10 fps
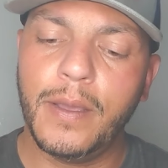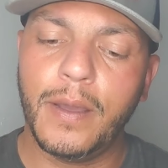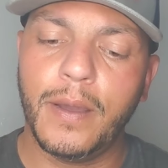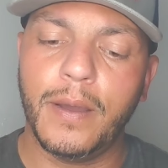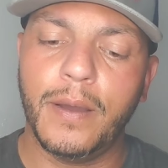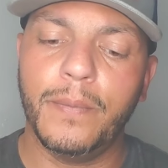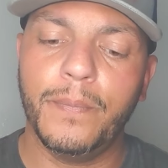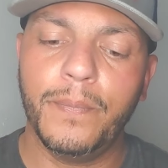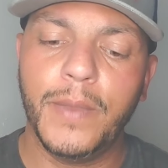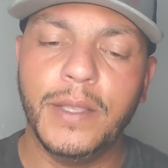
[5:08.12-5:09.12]

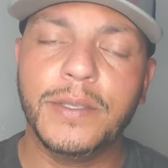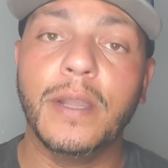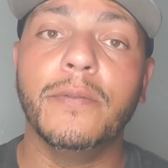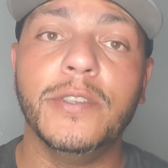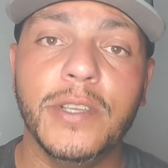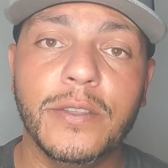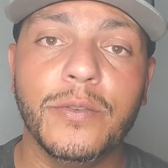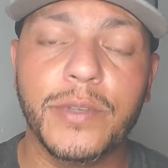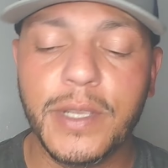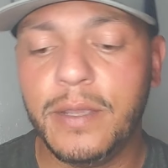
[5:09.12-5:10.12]
um, instead of a
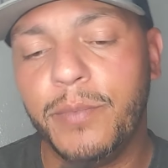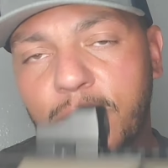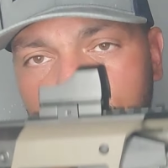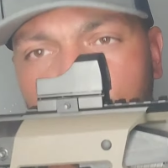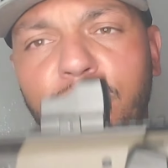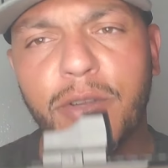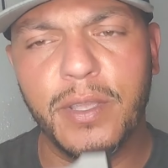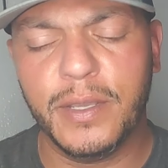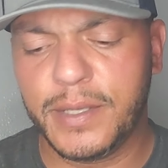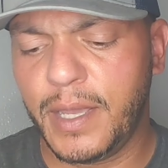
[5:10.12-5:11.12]
G2C because I'll show
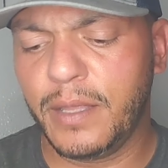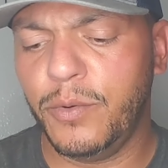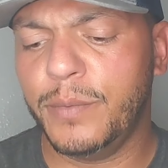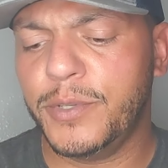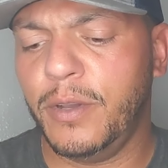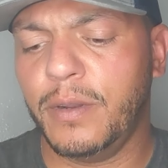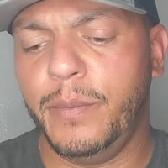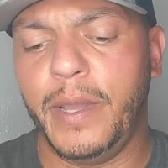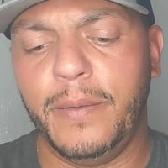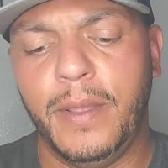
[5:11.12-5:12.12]
you exactly what I'm
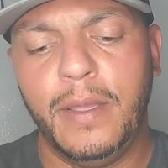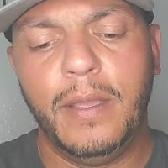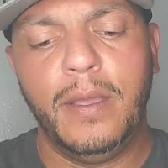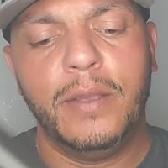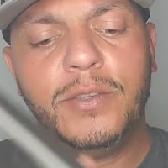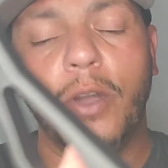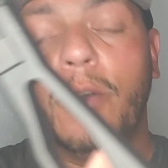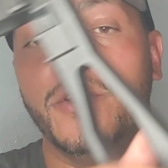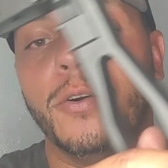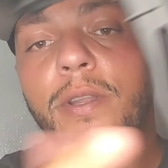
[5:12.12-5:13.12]
talking about.
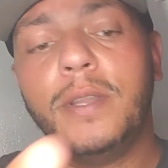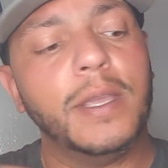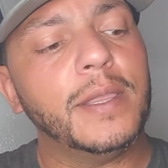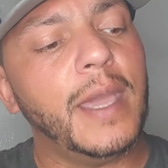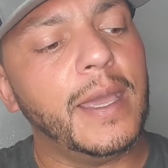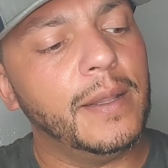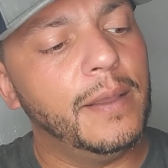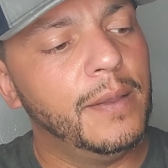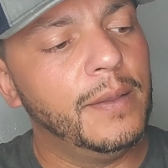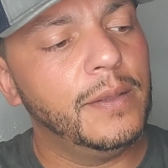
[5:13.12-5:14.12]
So in order to get that
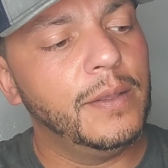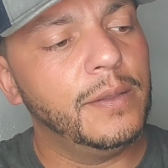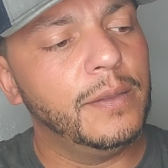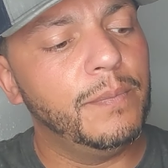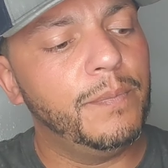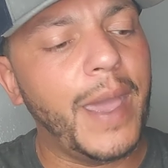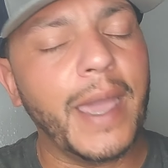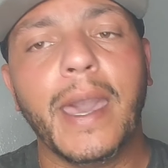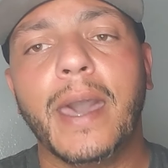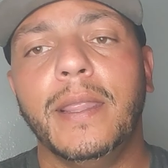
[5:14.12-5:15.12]

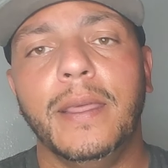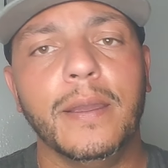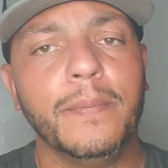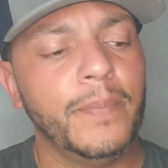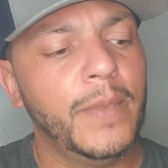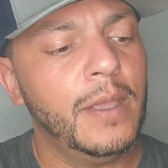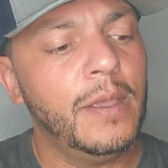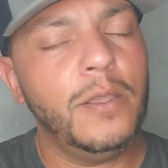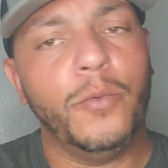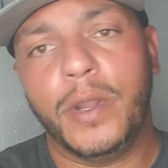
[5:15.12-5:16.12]
back out of there,
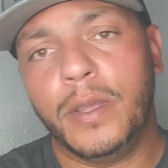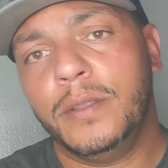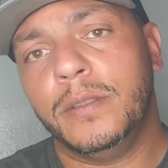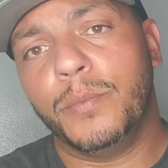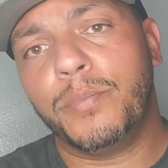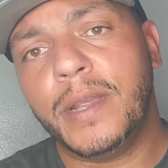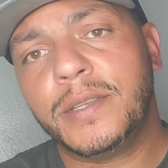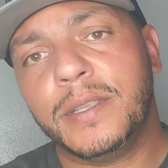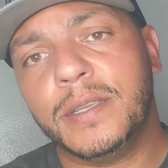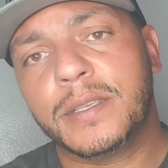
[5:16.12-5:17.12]
I'm gonna
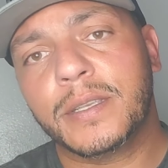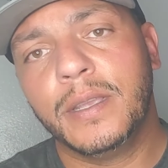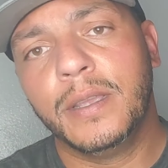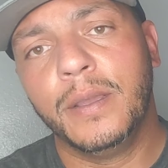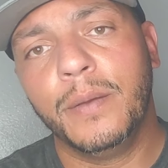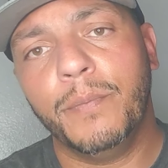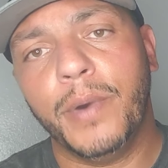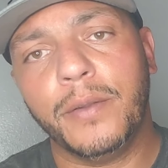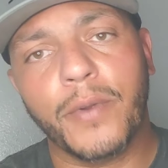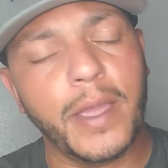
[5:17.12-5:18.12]
depress this
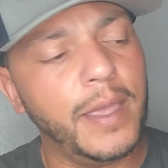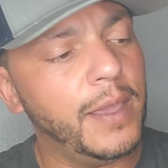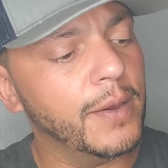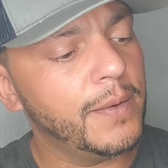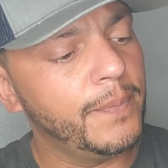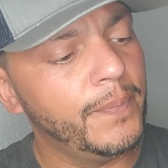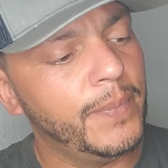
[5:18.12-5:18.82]
button right here,